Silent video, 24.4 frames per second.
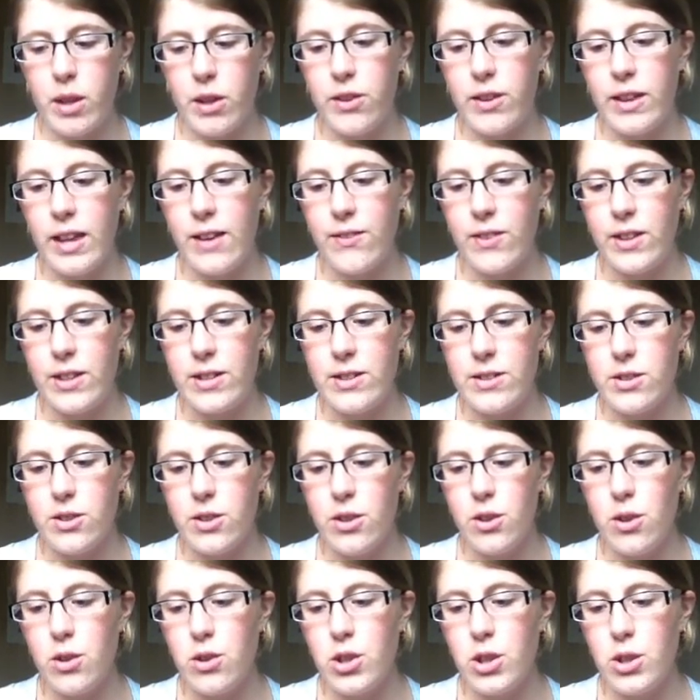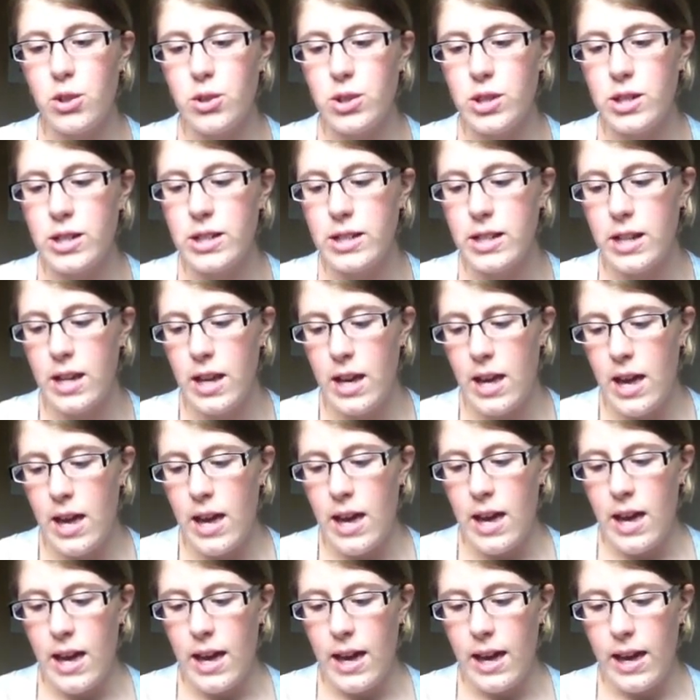they have these 2 children,
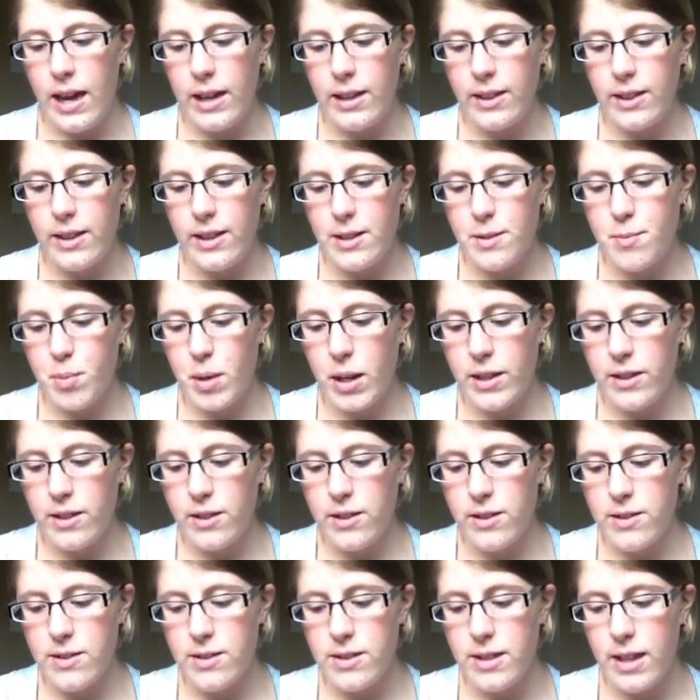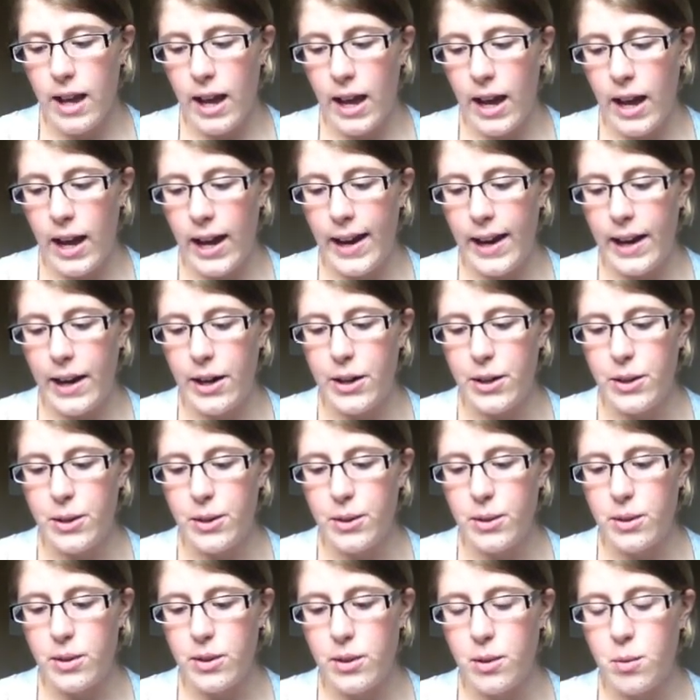and these brothers are,
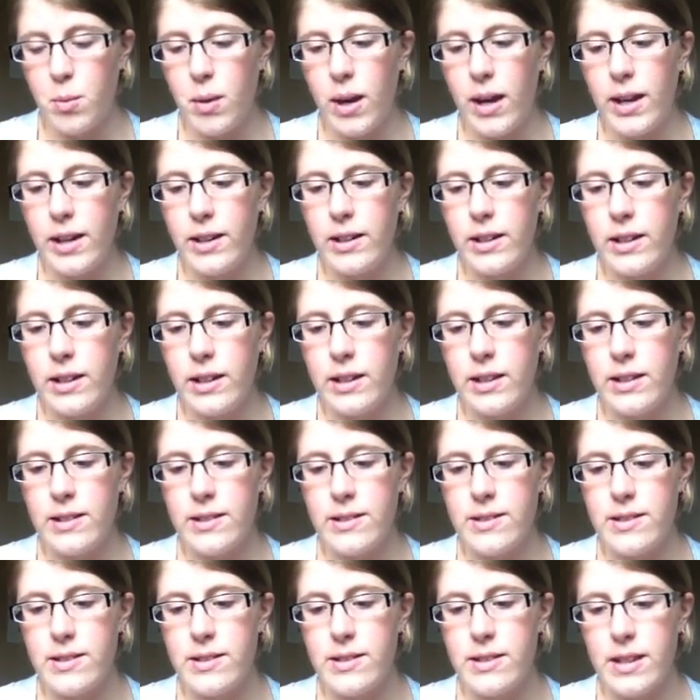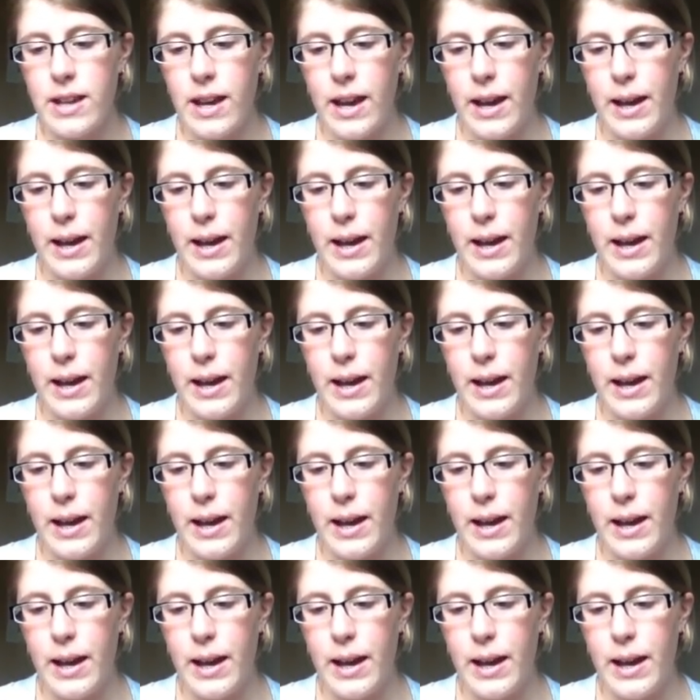the one is